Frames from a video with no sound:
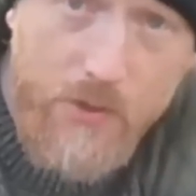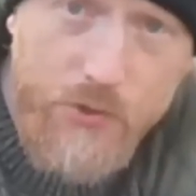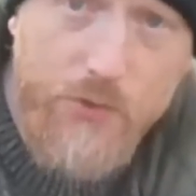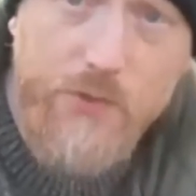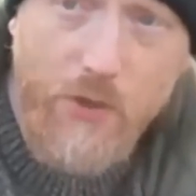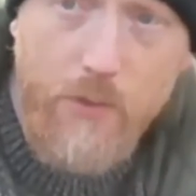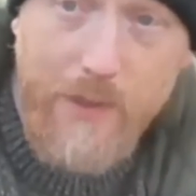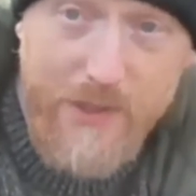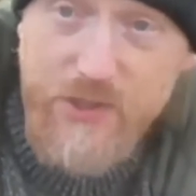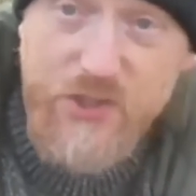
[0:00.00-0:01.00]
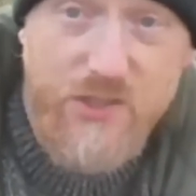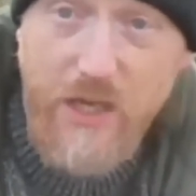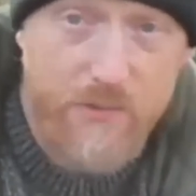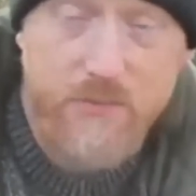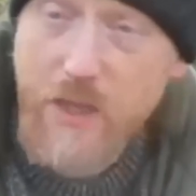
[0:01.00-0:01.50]
join the group, and then just
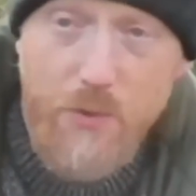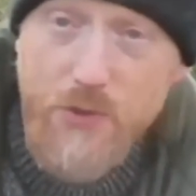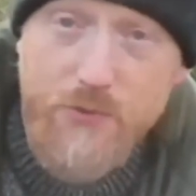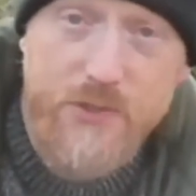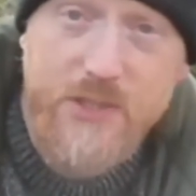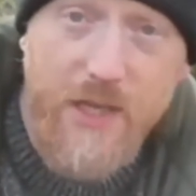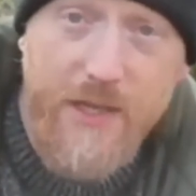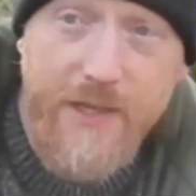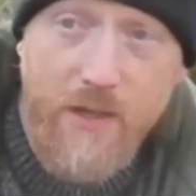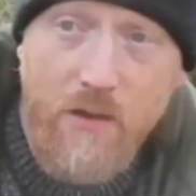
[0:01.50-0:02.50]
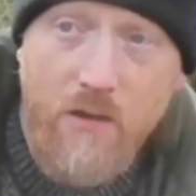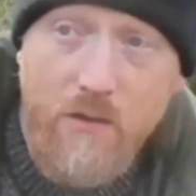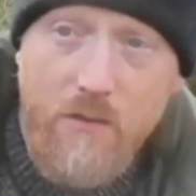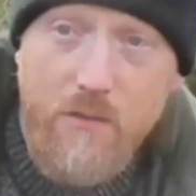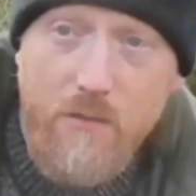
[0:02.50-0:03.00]
go on there and say,
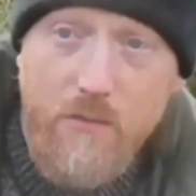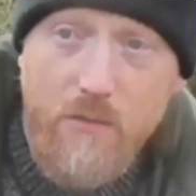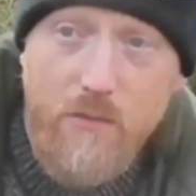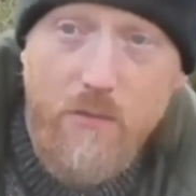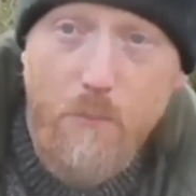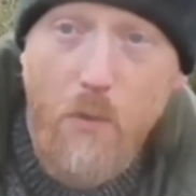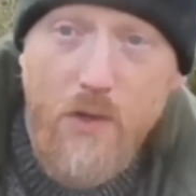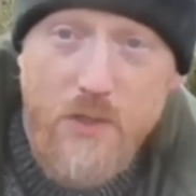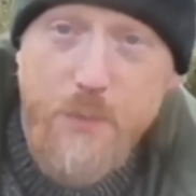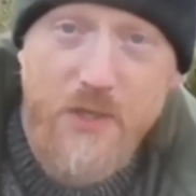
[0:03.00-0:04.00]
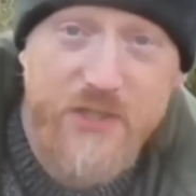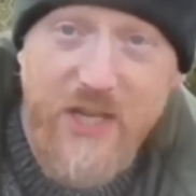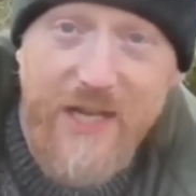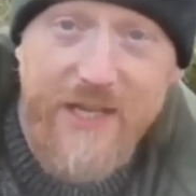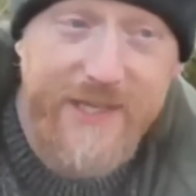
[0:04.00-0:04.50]
my
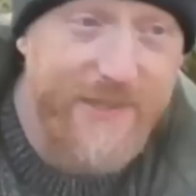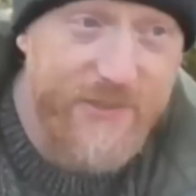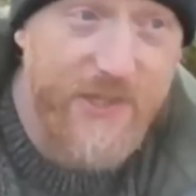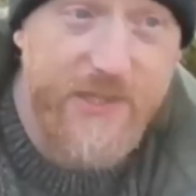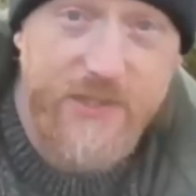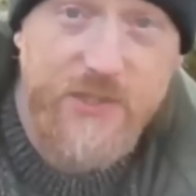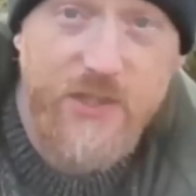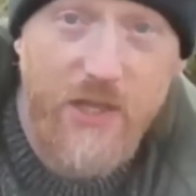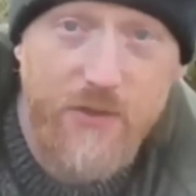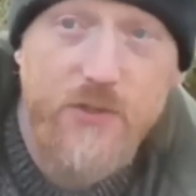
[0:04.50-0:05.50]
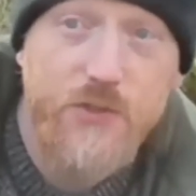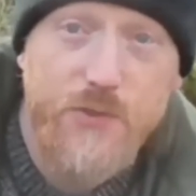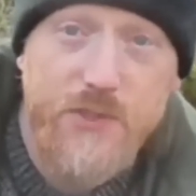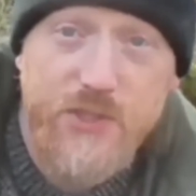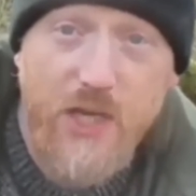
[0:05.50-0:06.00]
speciality is this, can I
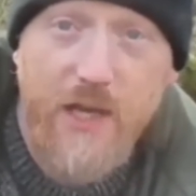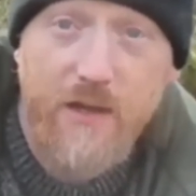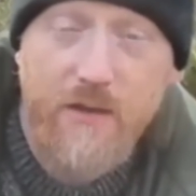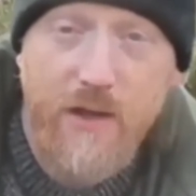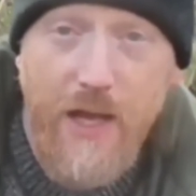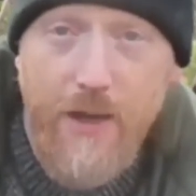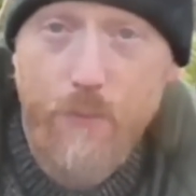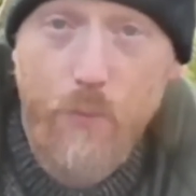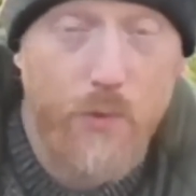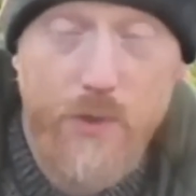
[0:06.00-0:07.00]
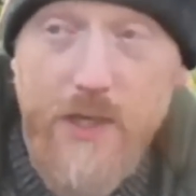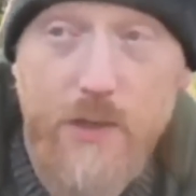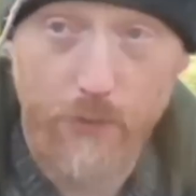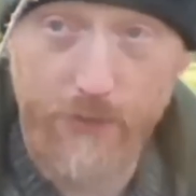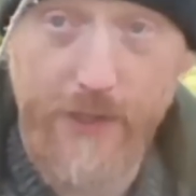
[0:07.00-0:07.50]
join the chat? And we'll get
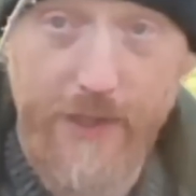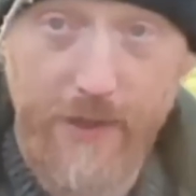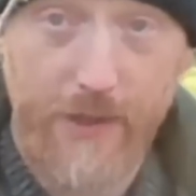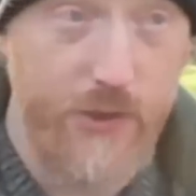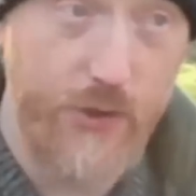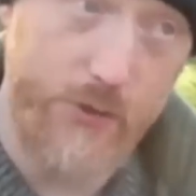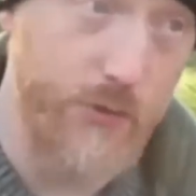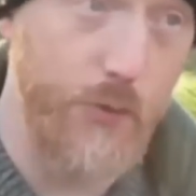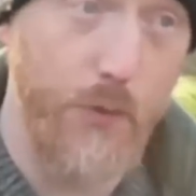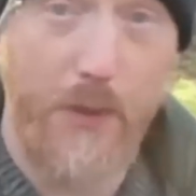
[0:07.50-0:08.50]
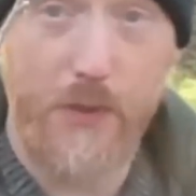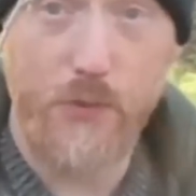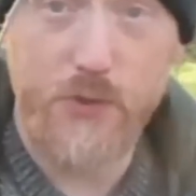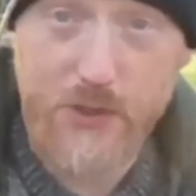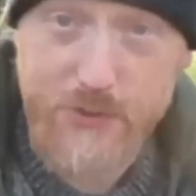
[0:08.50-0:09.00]
you on there and you can talk about
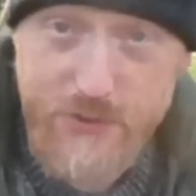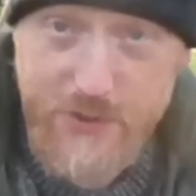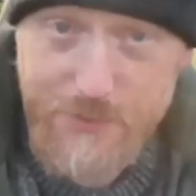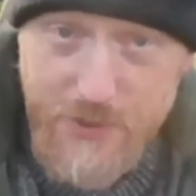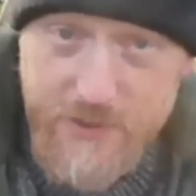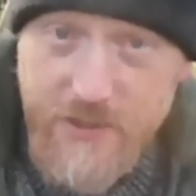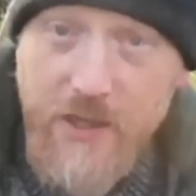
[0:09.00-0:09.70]
your chosen subject.